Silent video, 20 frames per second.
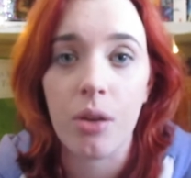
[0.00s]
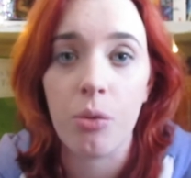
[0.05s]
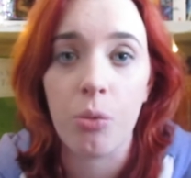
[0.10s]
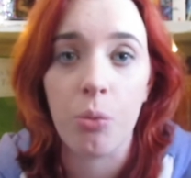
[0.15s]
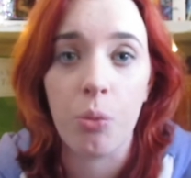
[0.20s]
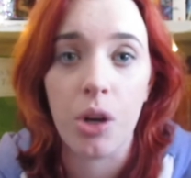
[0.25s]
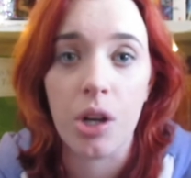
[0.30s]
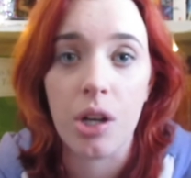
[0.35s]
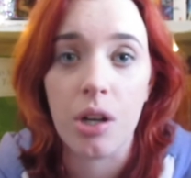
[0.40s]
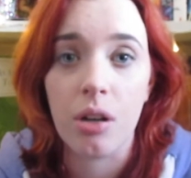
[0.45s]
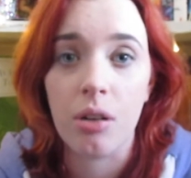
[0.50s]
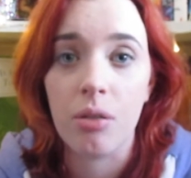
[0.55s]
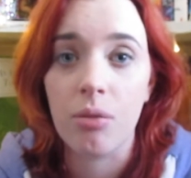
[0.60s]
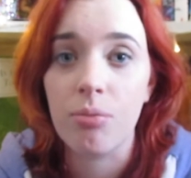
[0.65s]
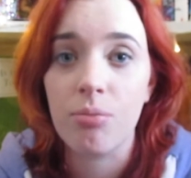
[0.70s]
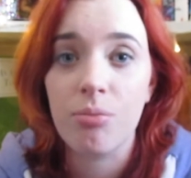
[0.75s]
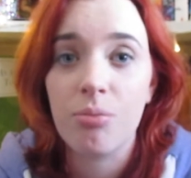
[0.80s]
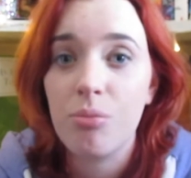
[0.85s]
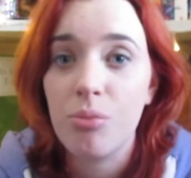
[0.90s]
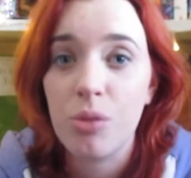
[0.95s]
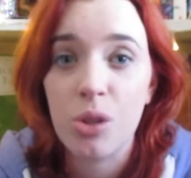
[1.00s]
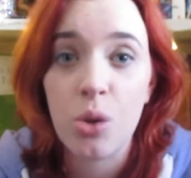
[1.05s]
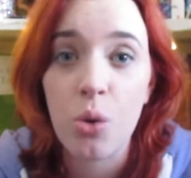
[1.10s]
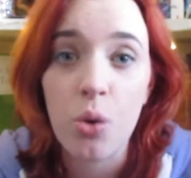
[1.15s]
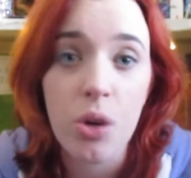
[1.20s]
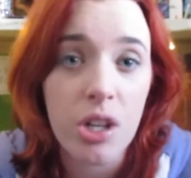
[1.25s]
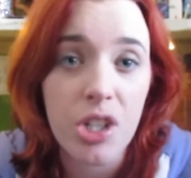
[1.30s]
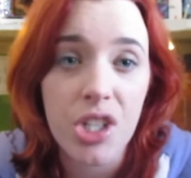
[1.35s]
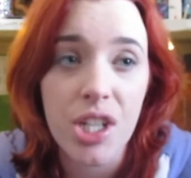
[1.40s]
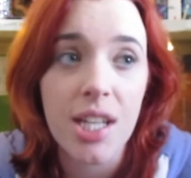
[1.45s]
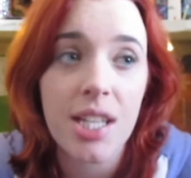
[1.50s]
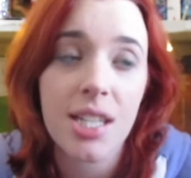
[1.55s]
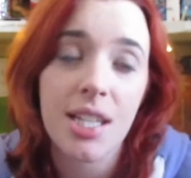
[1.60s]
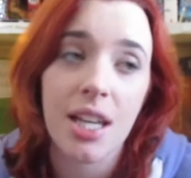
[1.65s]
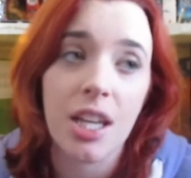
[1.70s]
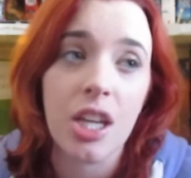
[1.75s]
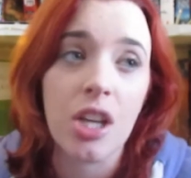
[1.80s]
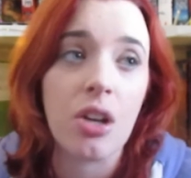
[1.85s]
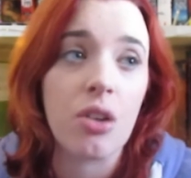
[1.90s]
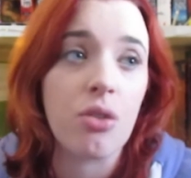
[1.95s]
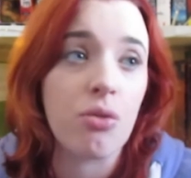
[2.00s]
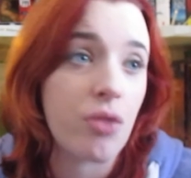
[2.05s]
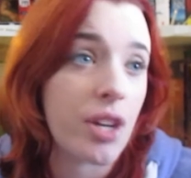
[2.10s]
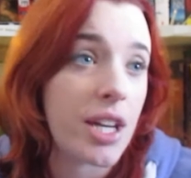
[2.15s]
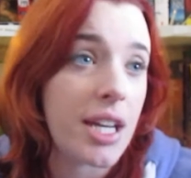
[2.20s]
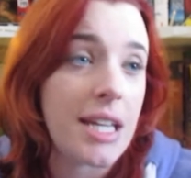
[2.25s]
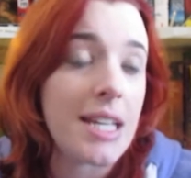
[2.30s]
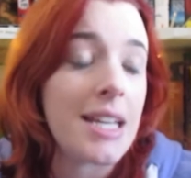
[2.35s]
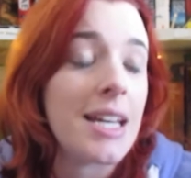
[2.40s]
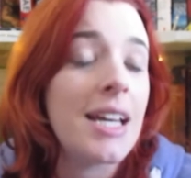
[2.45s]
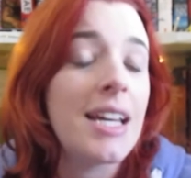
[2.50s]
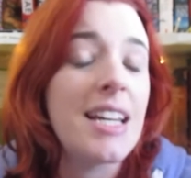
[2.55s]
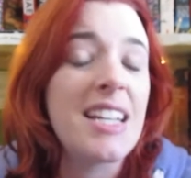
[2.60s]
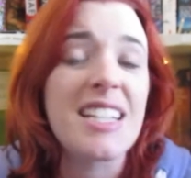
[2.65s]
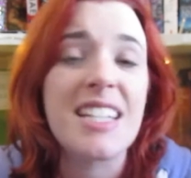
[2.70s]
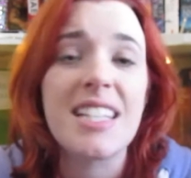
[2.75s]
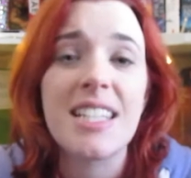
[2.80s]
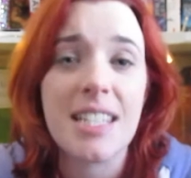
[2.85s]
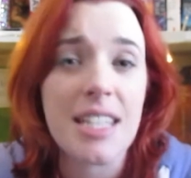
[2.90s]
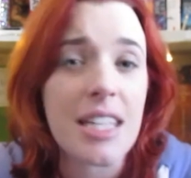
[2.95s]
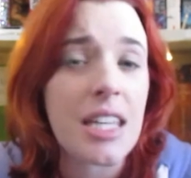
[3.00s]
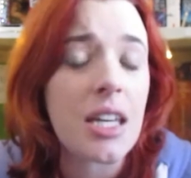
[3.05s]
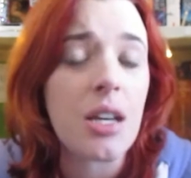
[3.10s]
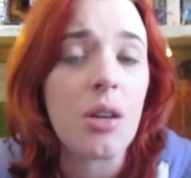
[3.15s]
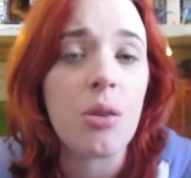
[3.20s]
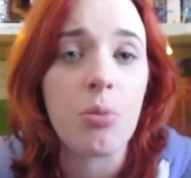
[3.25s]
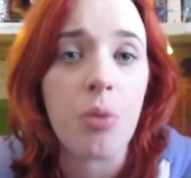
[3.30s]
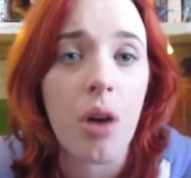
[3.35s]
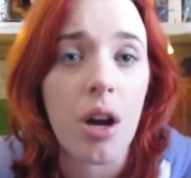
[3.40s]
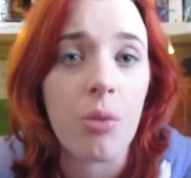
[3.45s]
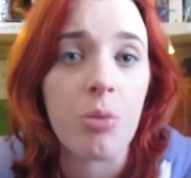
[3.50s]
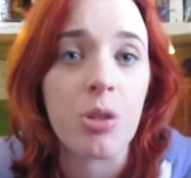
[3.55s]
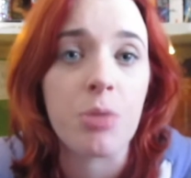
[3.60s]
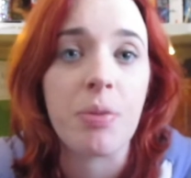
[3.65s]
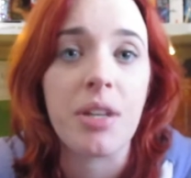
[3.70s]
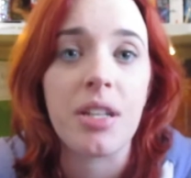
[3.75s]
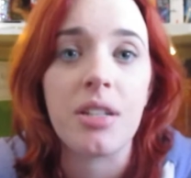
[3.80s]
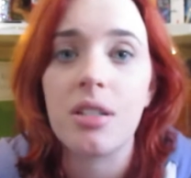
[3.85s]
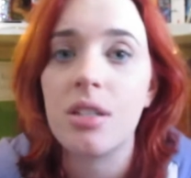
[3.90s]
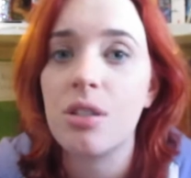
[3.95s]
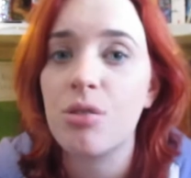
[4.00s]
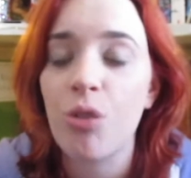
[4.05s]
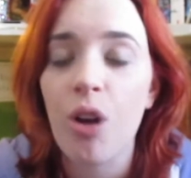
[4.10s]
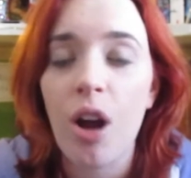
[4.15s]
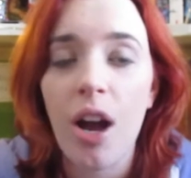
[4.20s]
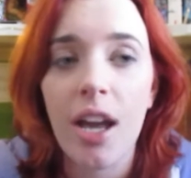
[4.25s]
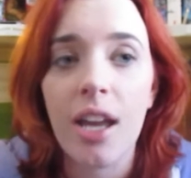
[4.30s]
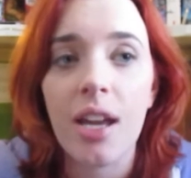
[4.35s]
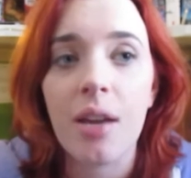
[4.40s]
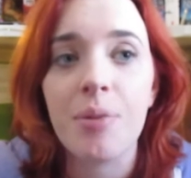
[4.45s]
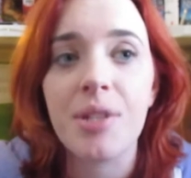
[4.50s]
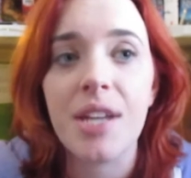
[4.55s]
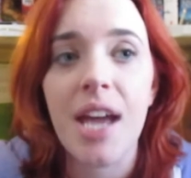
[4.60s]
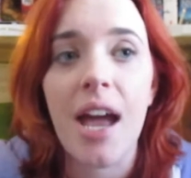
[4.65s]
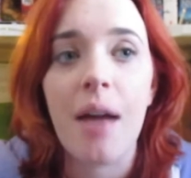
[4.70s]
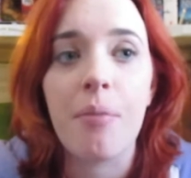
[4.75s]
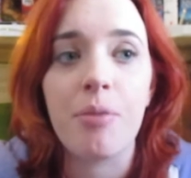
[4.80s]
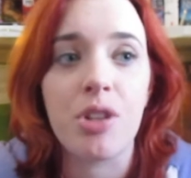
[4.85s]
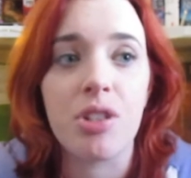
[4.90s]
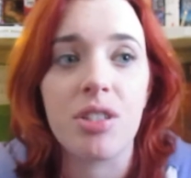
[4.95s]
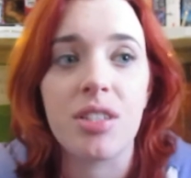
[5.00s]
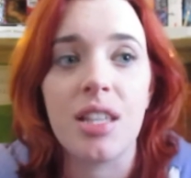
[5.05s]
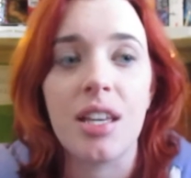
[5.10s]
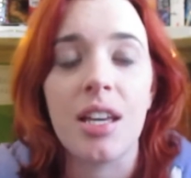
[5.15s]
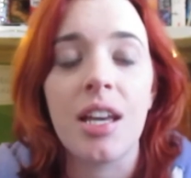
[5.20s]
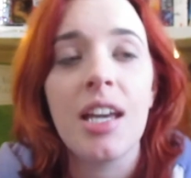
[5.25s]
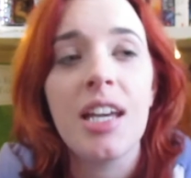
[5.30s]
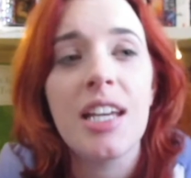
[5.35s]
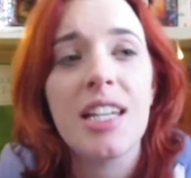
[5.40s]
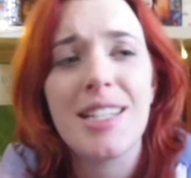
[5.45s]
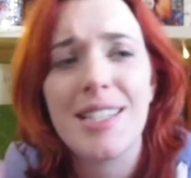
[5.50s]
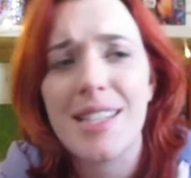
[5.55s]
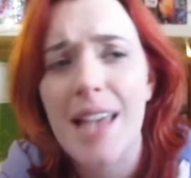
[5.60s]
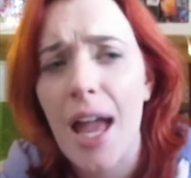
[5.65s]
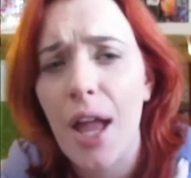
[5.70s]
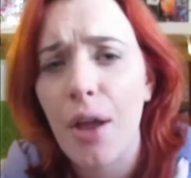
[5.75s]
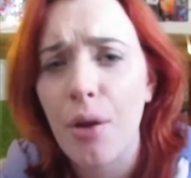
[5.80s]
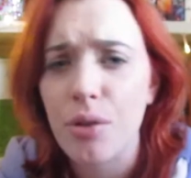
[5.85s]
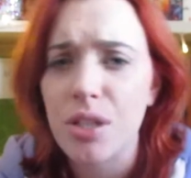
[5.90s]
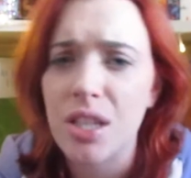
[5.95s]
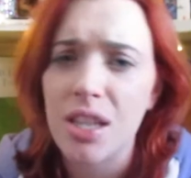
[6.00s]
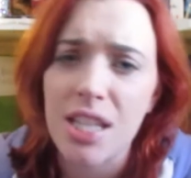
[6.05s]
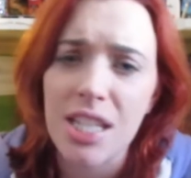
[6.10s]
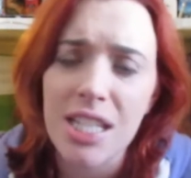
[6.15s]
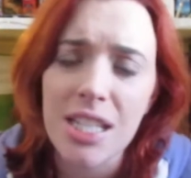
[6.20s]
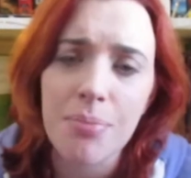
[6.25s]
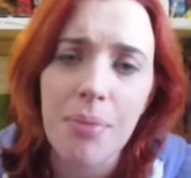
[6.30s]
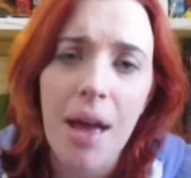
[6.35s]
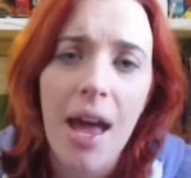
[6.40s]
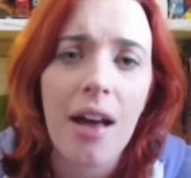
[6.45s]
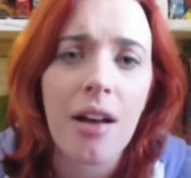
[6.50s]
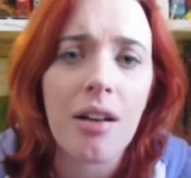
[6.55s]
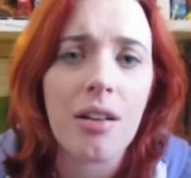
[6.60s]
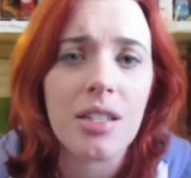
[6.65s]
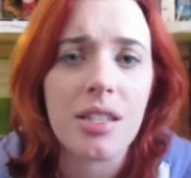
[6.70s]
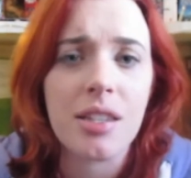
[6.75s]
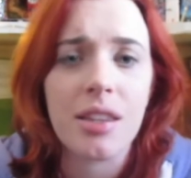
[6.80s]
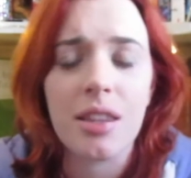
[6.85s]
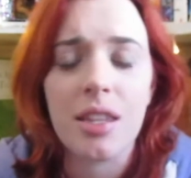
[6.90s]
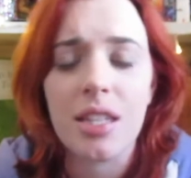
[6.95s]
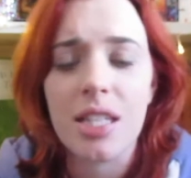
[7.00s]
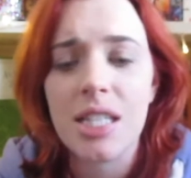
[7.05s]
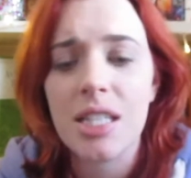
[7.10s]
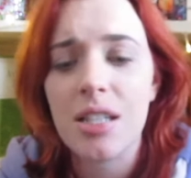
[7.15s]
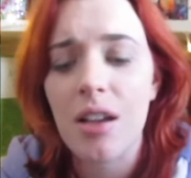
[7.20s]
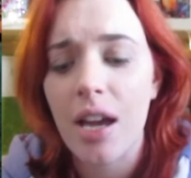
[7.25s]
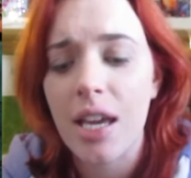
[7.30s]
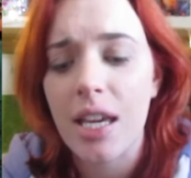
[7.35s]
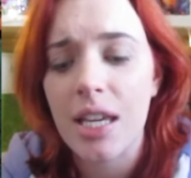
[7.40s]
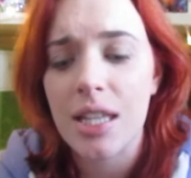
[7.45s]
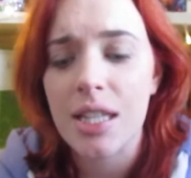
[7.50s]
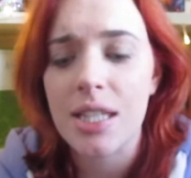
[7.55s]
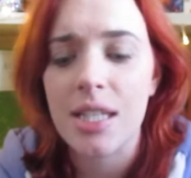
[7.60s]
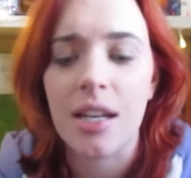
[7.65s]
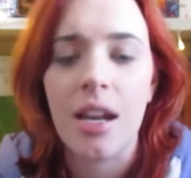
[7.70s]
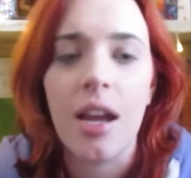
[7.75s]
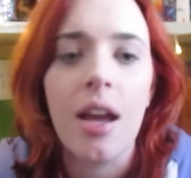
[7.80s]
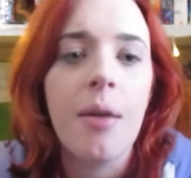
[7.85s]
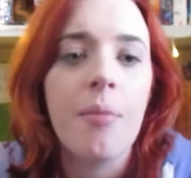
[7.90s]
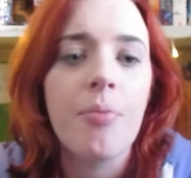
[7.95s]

were gorgeous like you could really see what was being described and um, just the sounds and the smells and the sights and